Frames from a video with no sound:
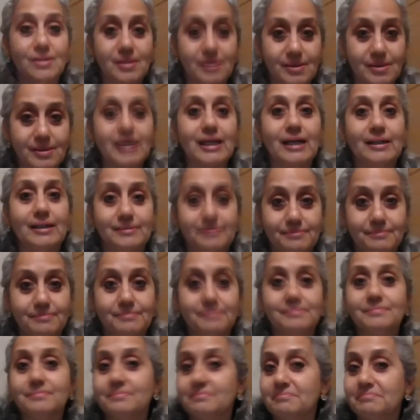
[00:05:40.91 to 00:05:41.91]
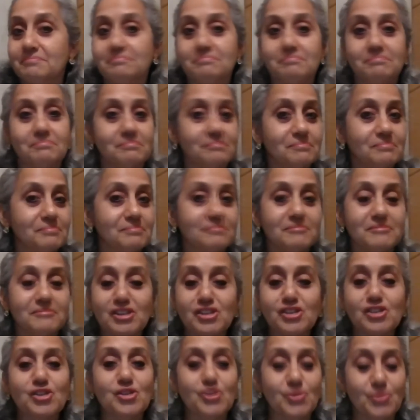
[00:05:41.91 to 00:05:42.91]
haven't seen, we had been in a
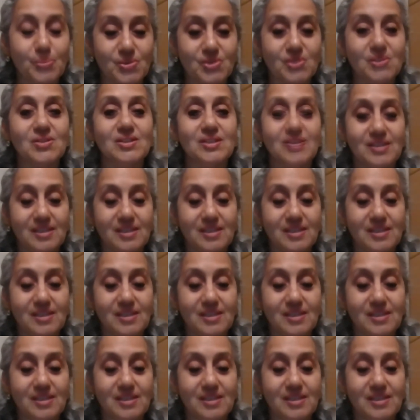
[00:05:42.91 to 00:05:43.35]
tough on crime,